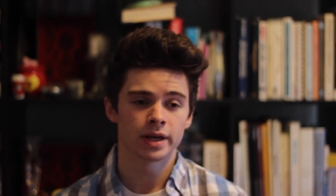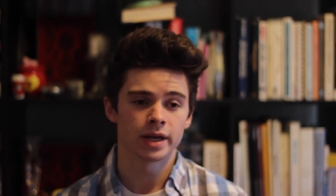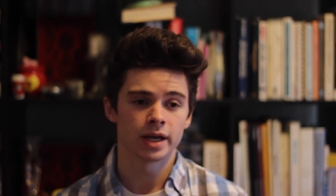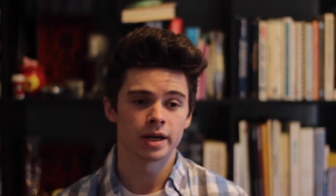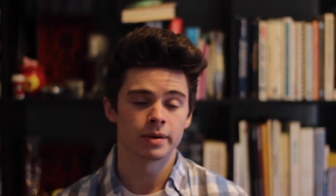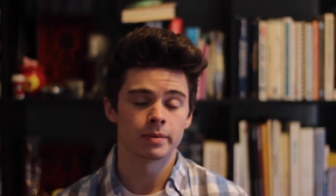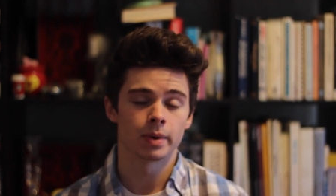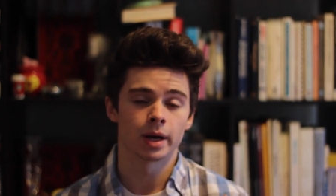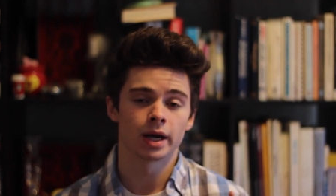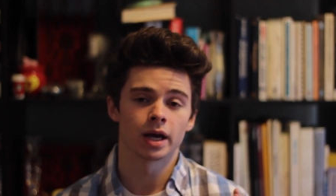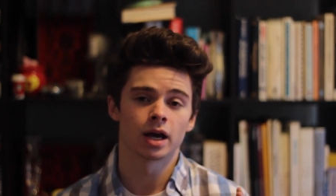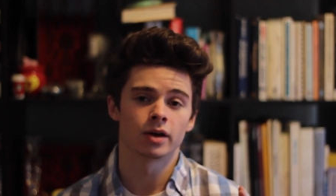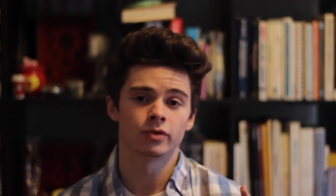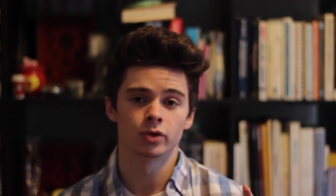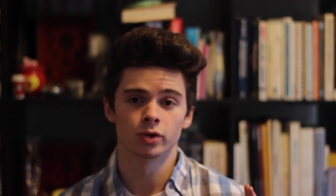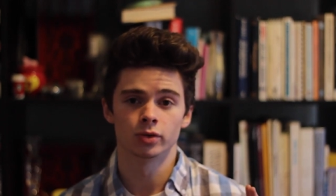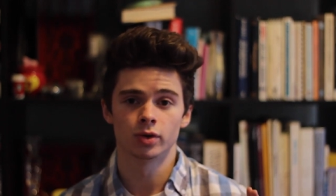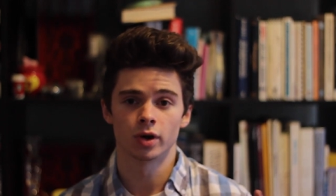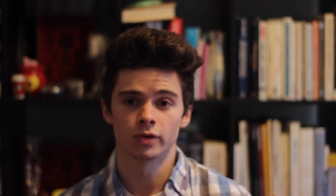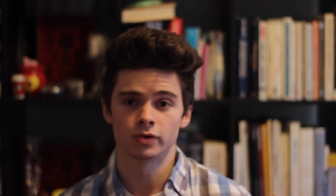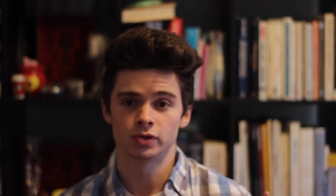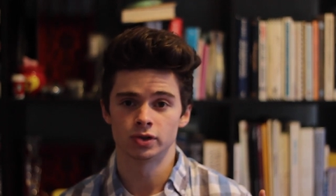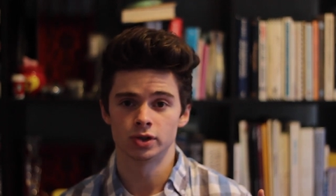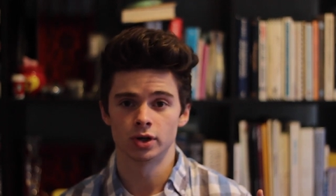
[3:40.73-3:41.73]
It might have a
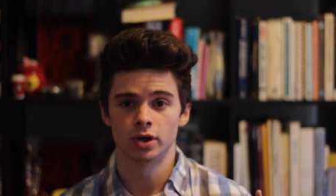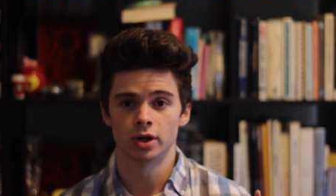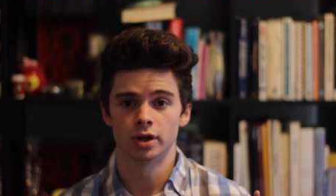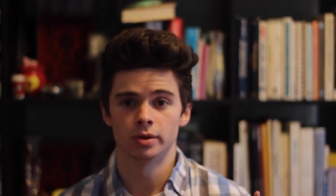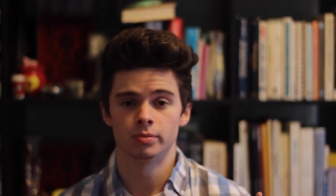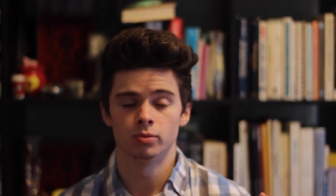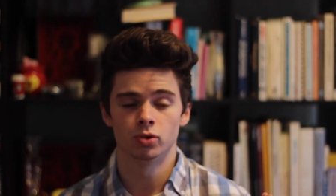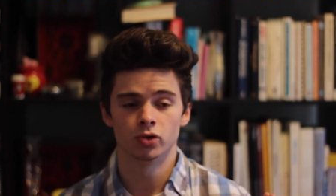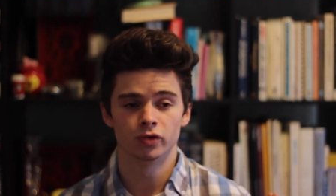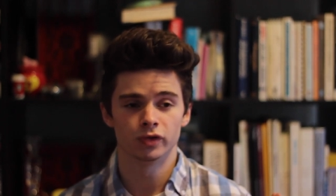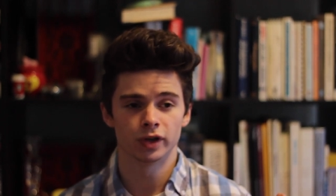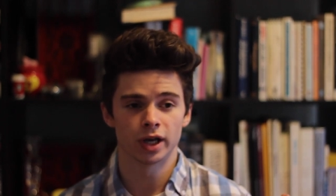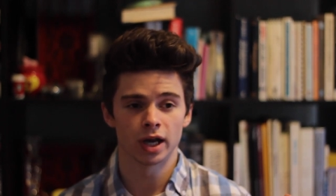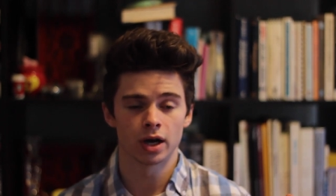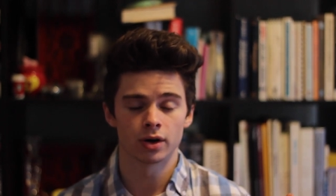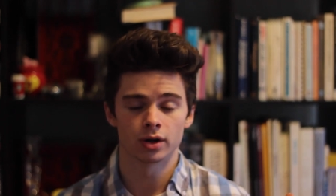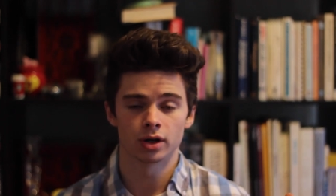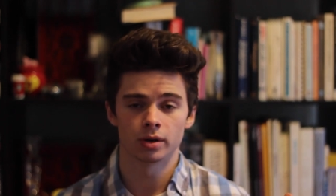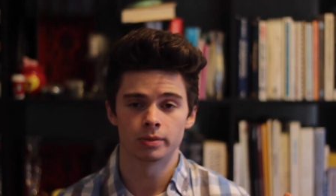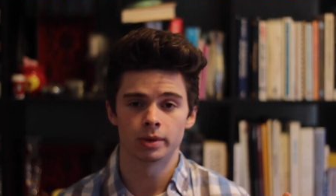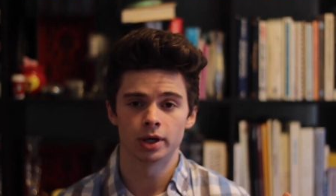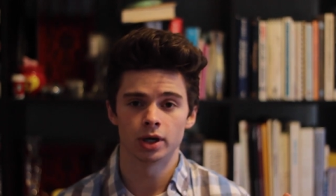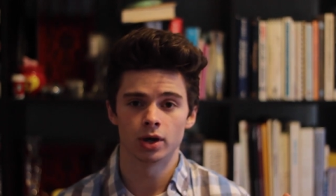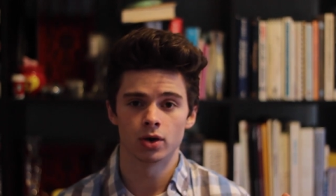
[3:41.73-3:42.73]
rough start. Moving
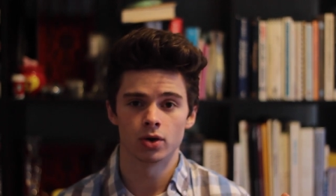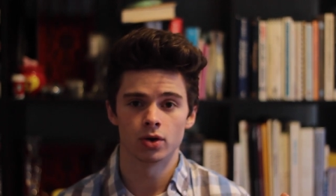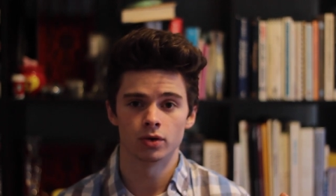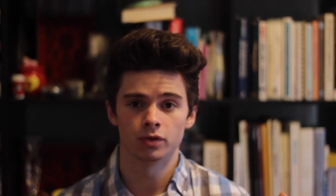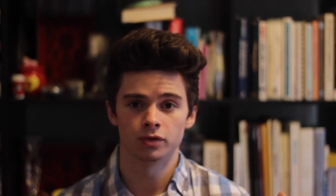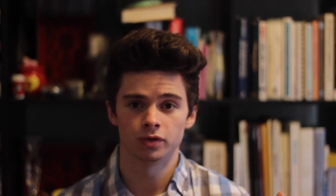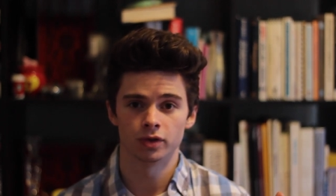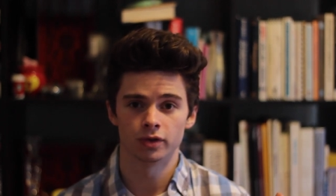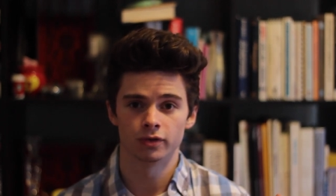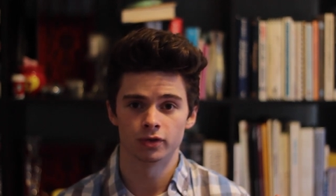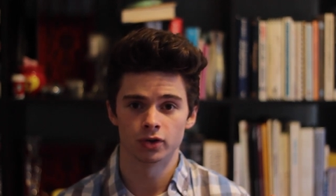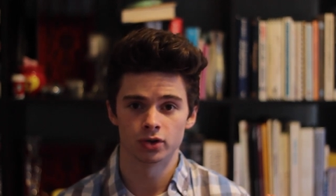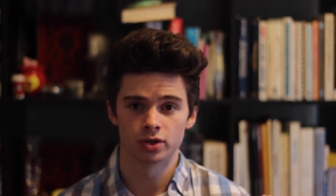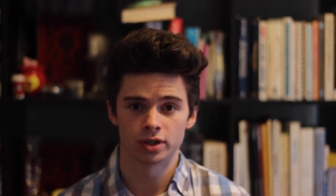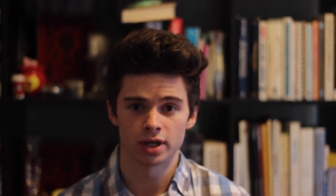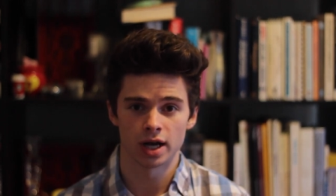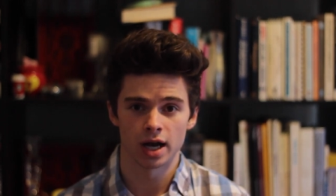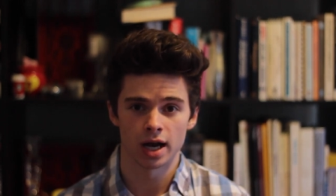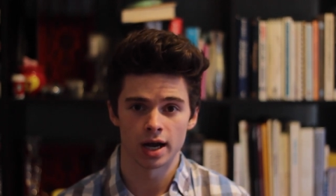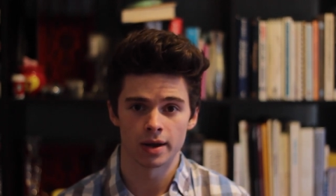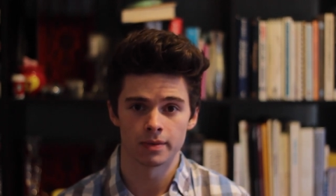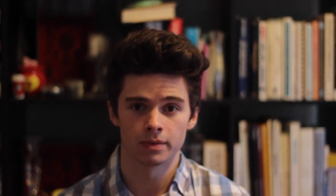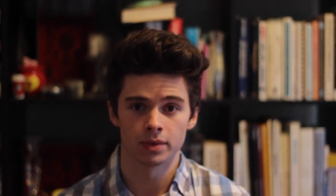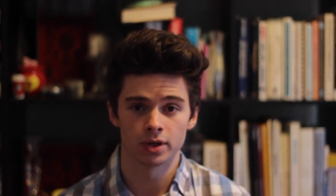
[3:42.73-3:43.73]
out on my own for the first
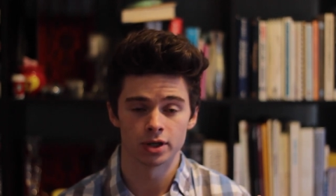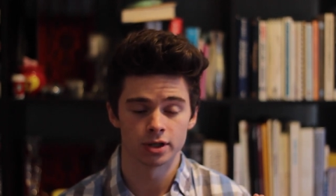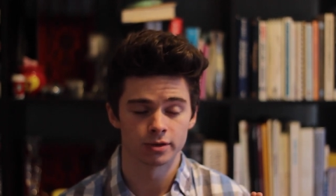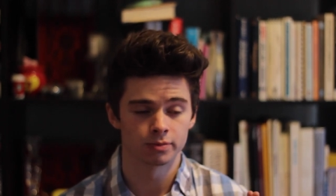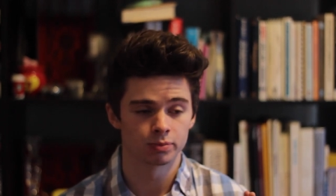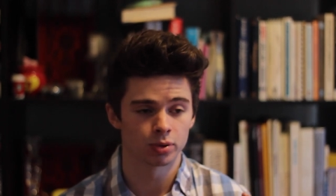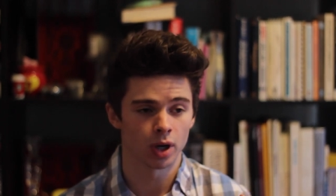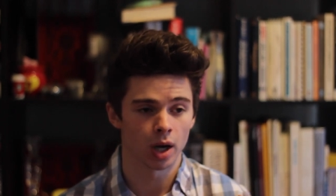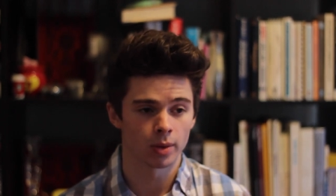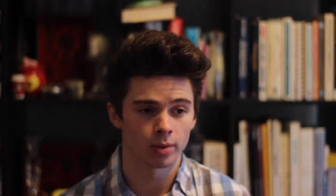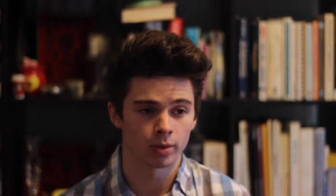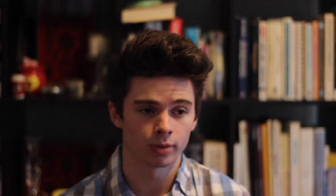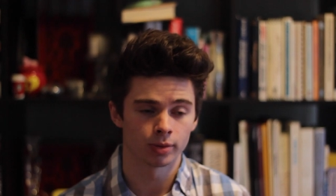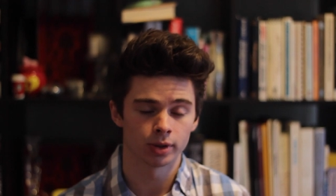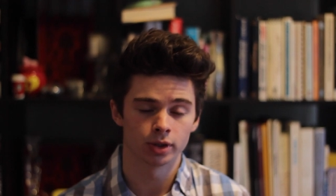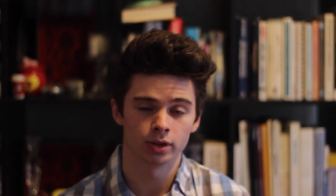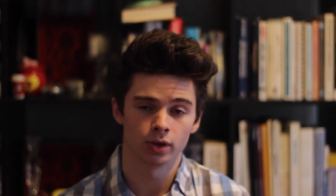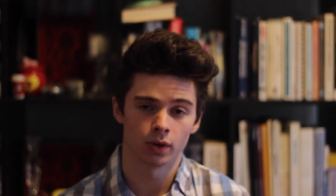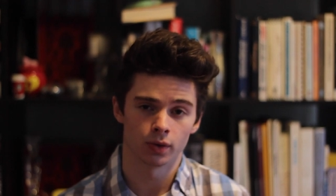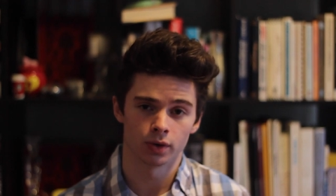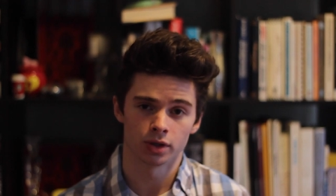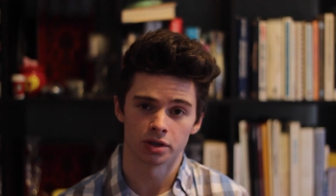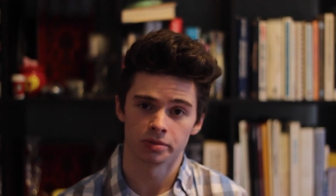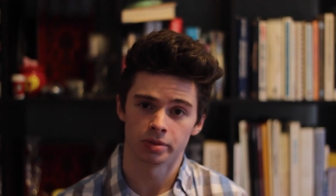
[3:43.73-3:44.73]
time is probably
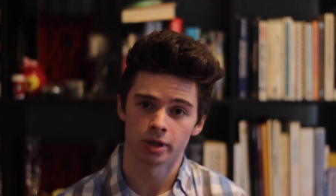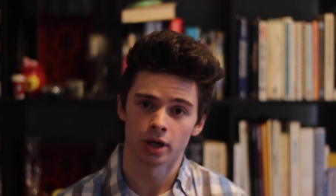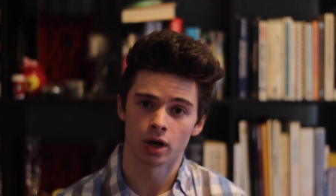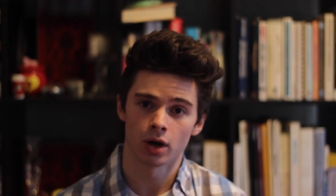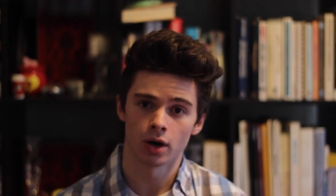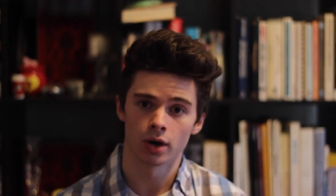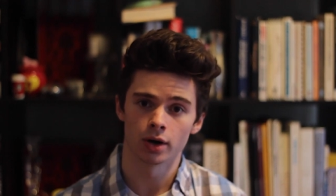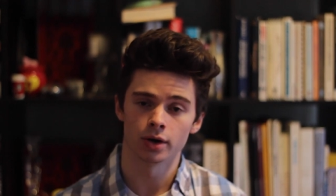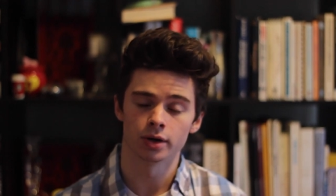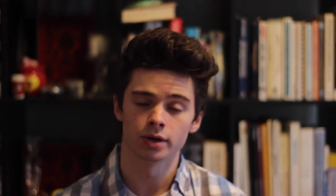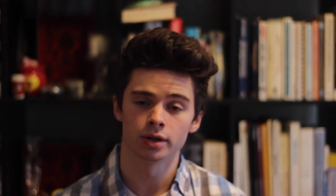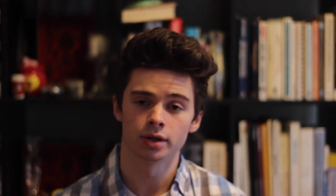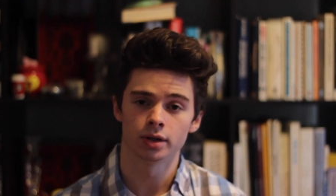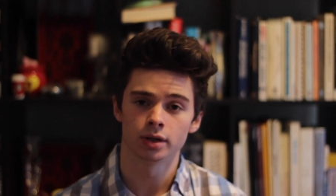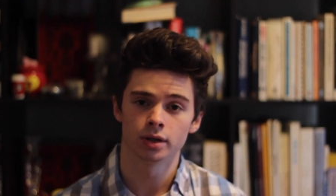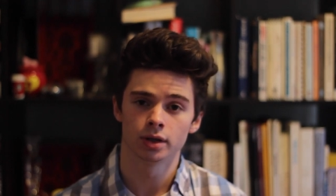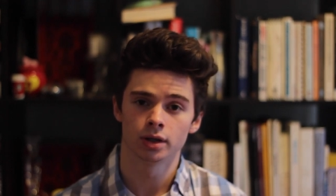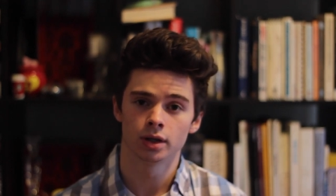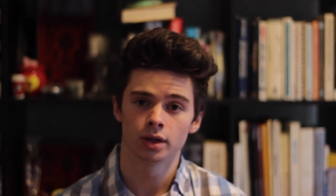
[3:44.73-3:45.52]
going to be hard.